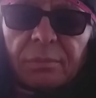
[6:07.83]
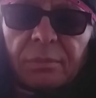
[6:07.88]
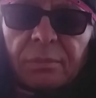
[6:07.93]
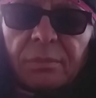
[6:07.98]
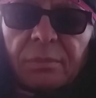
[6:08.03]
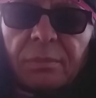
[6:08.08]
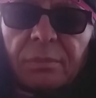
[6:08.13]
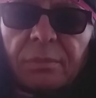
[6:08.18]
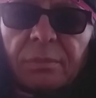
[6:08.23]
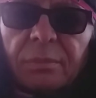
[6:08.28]

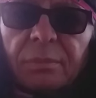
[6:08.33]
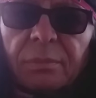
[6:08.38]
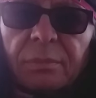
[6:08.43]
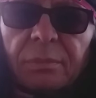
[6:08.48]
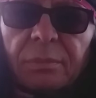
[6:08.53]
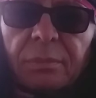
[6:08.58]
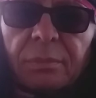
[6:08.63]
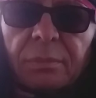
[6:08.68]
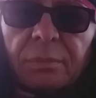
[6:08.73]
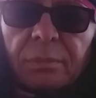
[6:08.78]

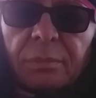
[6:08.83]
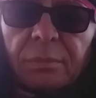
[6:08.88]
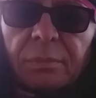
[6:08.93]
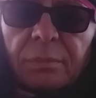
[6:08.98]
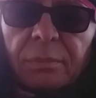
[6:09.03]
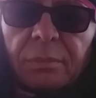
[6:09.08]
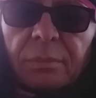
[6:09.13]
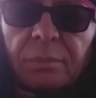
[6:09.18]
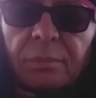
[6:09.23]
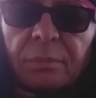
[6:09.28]

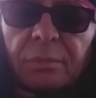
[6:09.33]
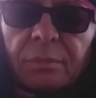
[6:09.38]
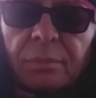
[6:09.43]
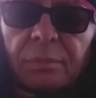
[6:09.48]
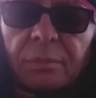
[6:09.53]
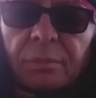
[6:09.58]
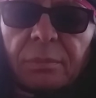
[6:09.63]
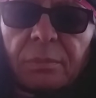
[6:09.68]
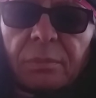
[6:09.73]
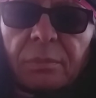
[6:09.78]

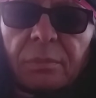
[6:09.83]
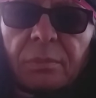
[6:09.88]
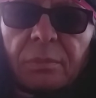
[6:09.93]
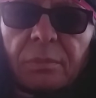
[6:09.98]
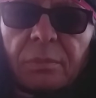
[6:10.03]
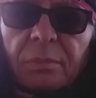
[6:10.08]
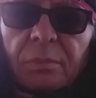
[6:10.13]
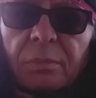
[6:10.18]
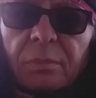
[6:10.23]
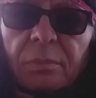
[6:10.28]

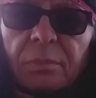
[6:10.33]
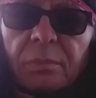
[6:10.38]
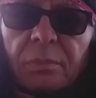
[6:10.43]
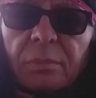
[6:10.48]
(no one is talking)